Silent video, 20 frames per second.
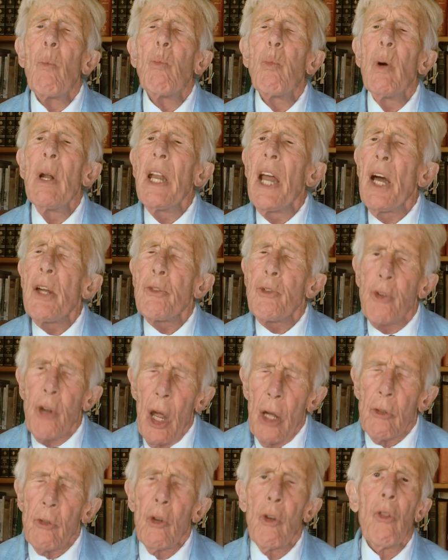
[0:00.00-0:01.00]
When I
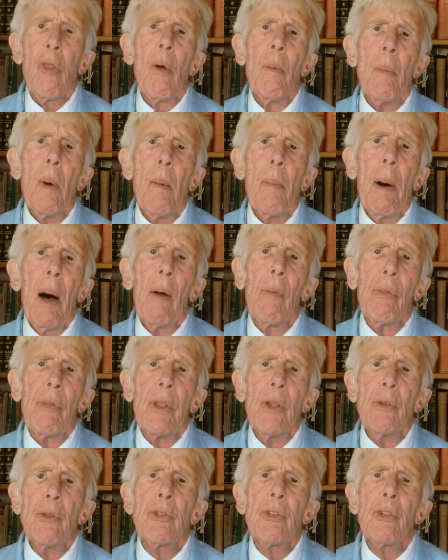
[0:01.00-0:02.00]
chat to them
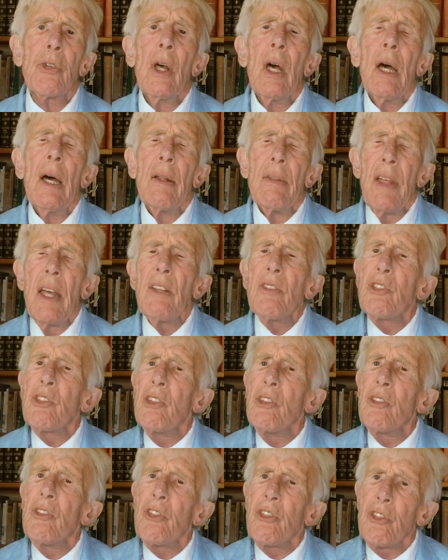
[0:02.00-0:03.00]
about this, they
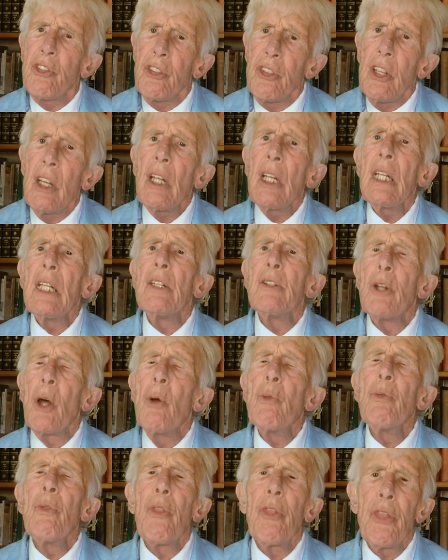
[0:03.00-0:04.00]
sincerely
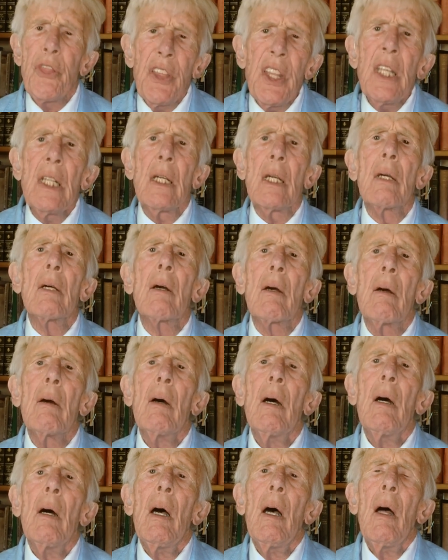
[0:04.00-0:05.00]
don't think
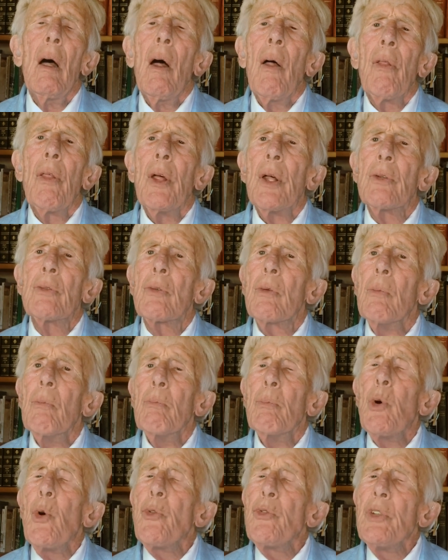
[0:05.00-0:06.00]

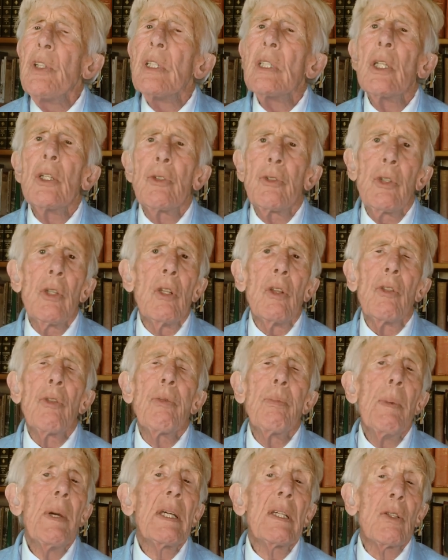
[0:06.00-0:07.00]
that moving the
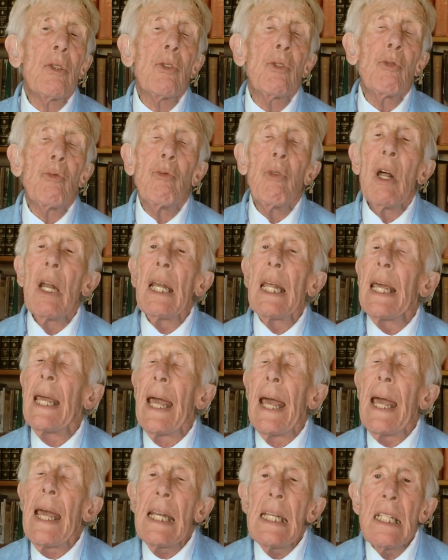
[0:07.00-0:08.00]
teeth makes
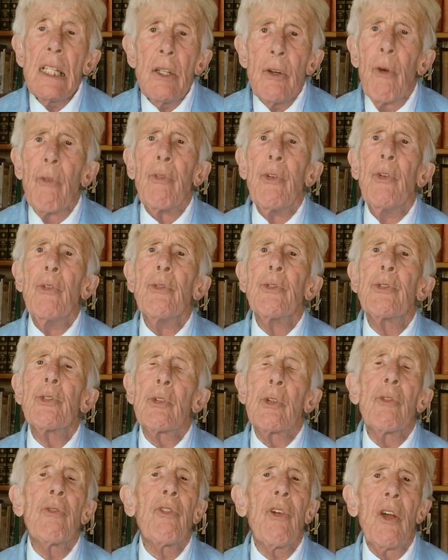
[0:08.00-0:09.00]
really any
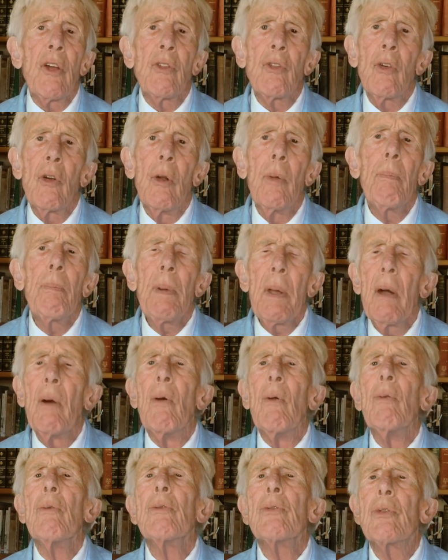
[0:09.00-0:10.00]
difference to facial
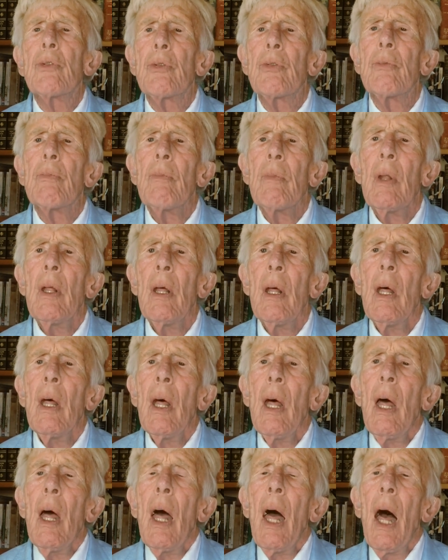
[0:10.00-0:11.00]
appearance.
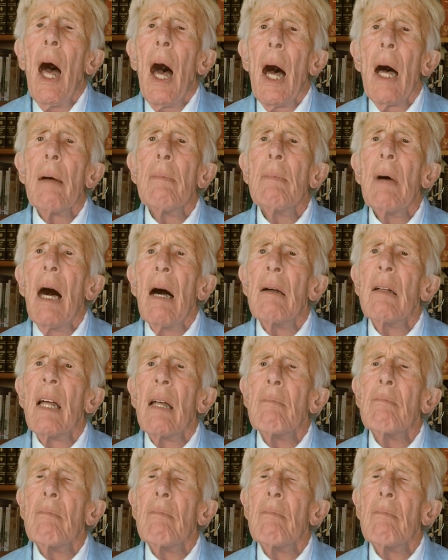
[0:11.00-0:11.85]
I